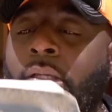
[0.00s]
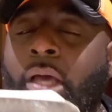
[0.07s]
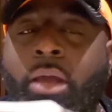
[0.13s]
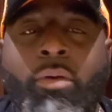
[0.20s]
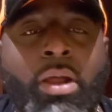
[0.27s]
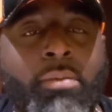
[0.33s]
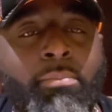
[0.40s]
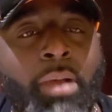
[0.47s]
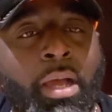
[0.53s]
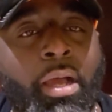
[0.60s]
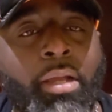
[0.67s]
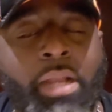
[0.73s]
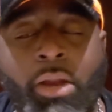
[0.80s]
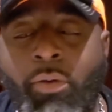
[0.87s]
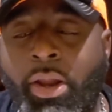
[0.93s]

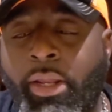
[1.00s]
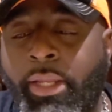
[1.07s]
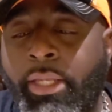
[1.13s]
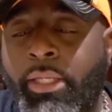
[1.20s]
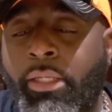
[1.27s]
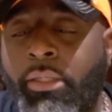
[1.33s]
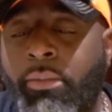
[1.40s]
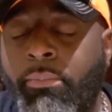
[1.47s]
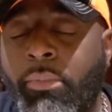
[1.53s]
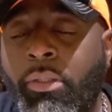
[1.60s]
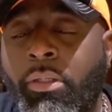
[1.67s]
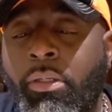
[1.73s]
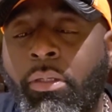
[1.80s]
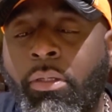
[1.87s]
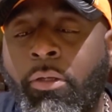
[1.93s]
ar-Rahman ar-Rahim.
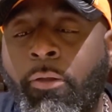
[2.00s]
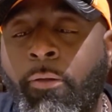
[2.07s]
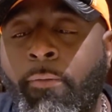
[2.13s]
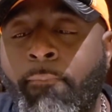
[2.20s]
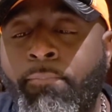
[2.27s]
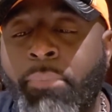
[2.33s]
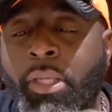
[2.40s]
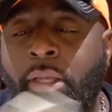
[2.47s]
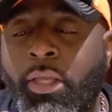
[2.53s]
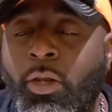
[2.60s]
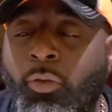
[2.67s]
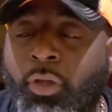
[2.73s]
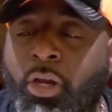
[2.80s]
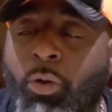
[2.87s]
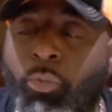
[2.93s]

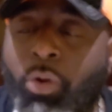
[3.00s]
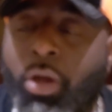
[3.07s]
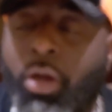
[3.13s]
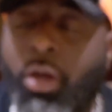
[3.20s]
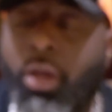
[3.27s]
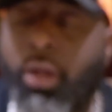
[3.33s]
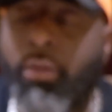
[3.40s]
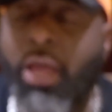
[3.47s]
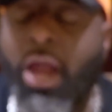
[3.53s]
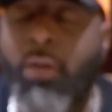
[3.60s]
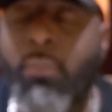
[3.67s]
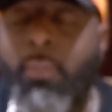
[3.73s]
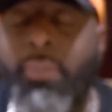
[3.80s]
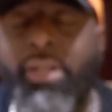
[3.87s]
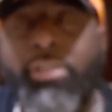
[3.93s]
The Quran, I
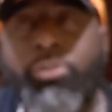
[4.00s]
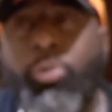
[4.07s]
remember in